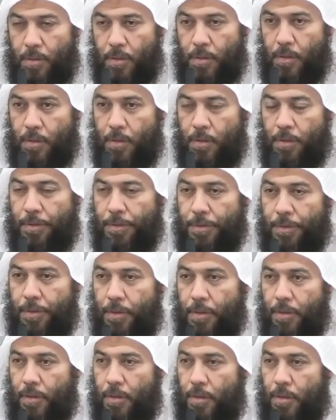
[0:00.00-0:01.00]

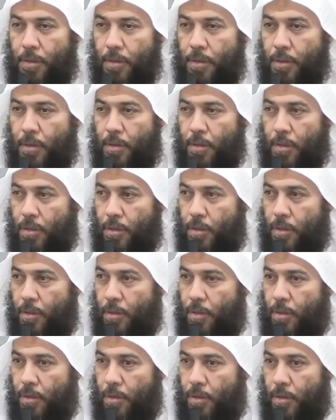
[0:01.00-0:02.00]

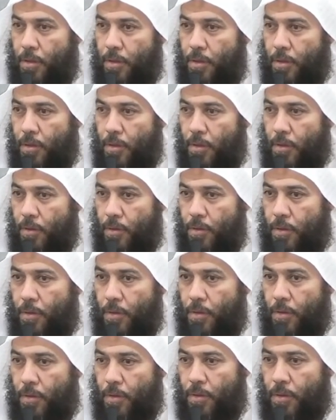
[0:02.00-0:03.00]

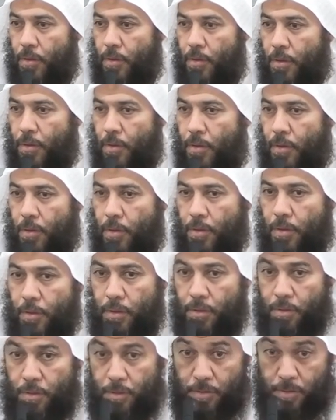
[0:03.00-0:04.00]
(silent)